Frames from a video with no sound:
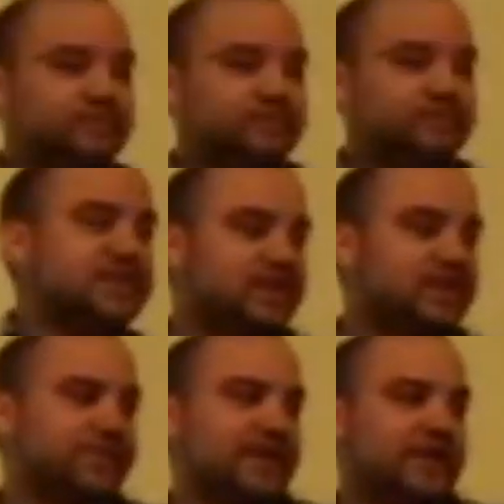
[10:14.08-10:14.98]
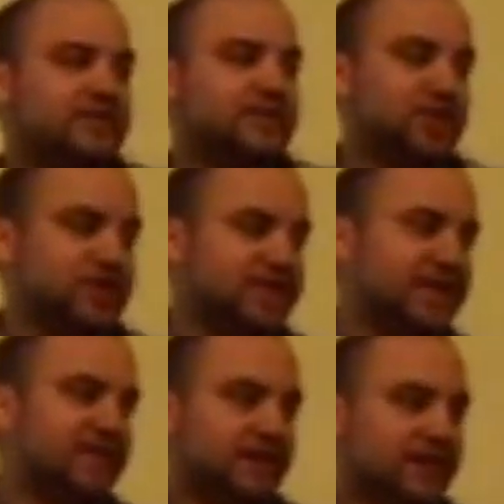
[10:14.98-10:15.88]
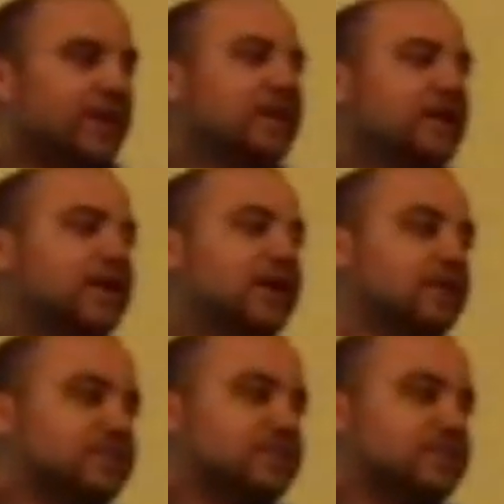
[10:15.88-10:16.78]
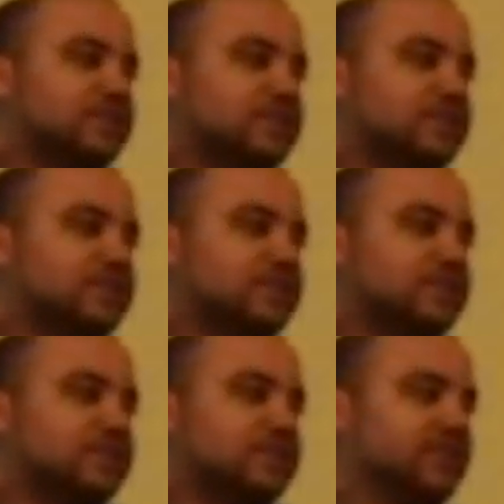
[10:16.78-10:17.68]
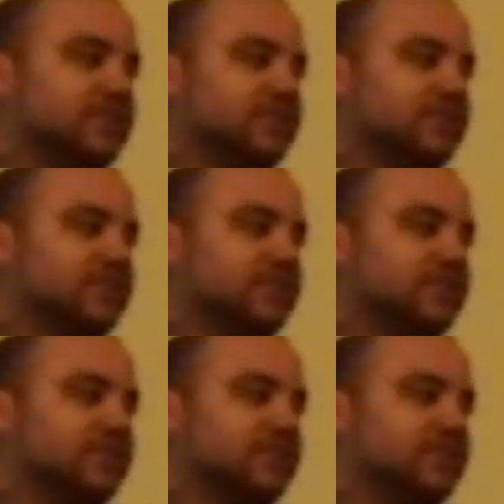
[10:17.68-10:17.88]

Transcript: this is something else that she said, uh, Sylvia. How